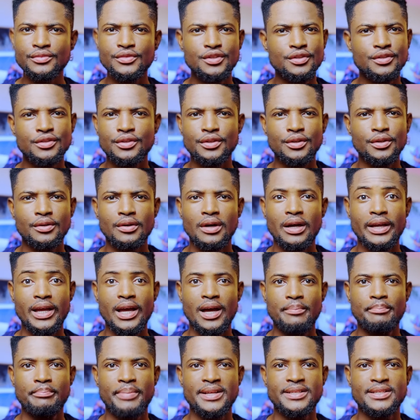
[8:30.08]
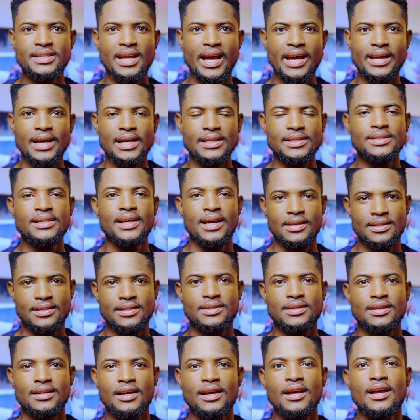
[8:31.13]
So yeah, I'm petty like that.
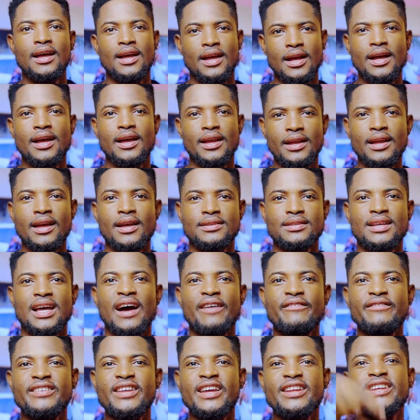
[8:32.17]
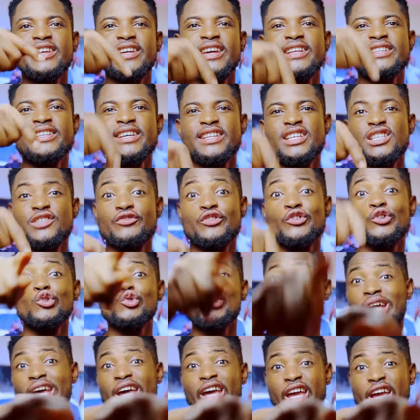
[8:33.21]
Yes, I've dedicated this video
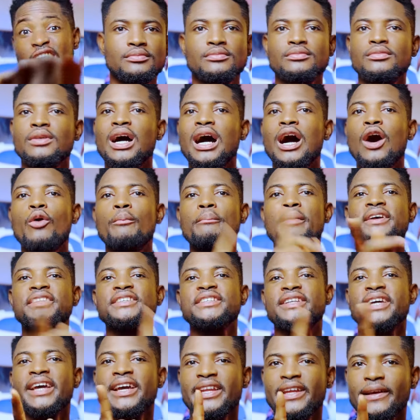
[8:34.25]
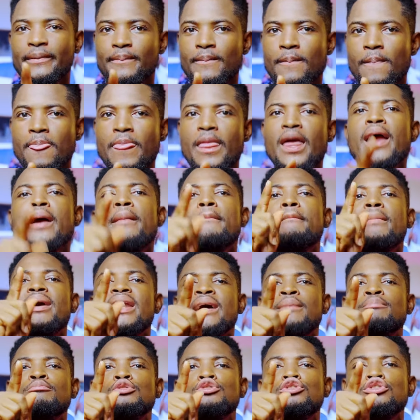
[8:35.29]
to her. I won't mention her name, but
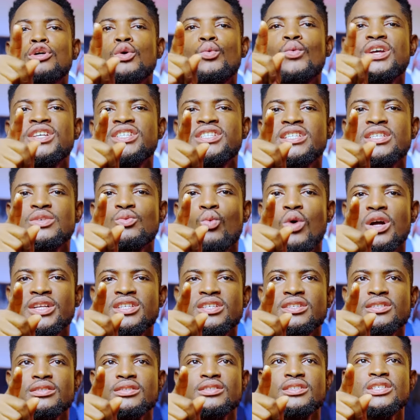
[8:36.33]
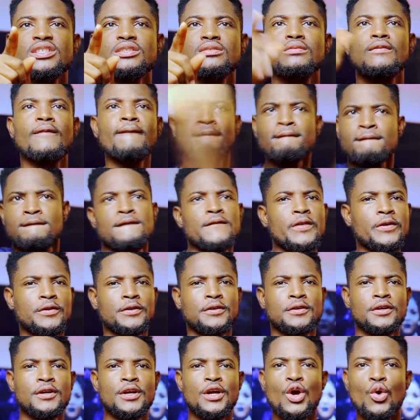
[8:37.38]
I'm sure when she watches this
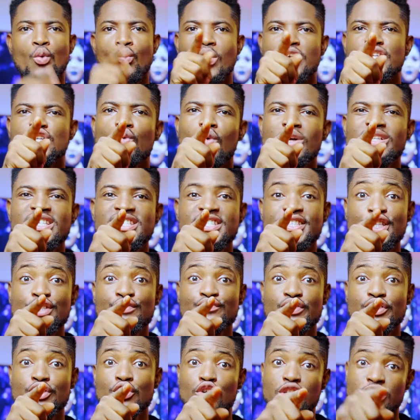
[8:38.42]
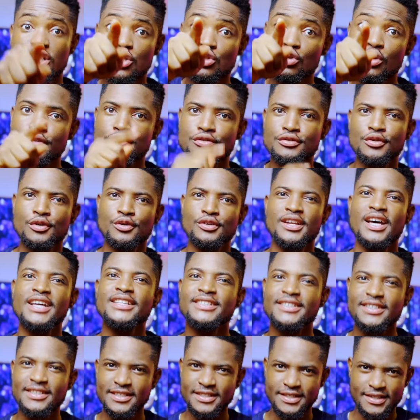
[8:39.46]
video, she's going to know
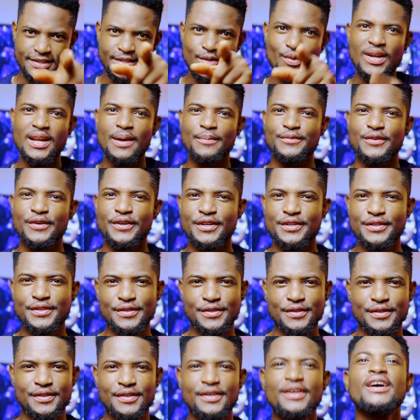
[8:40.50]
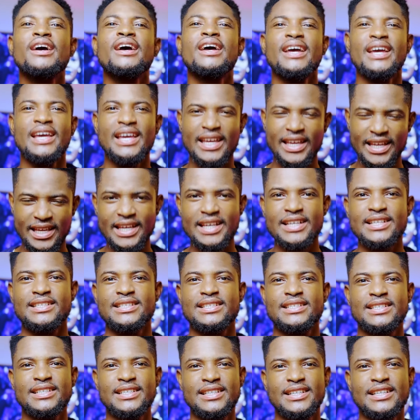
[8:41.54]
that she's the one I'm talking to.
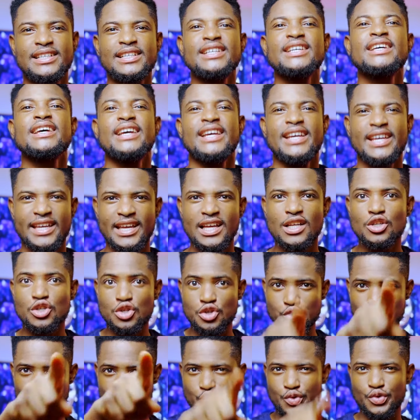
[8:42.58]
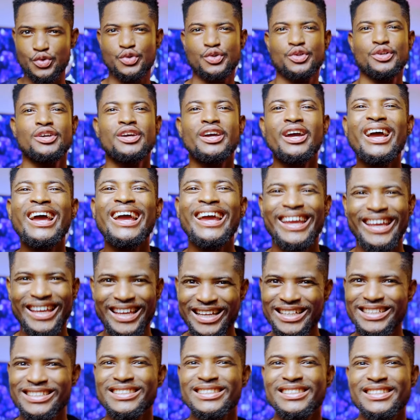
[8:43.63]
Yes, you.
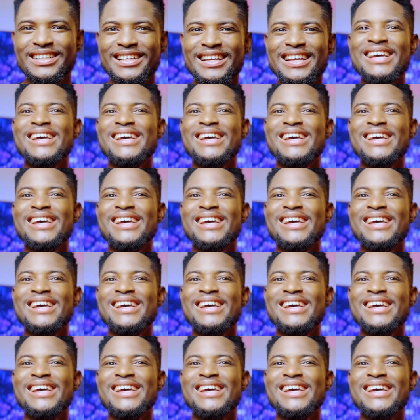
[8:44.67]
Yes,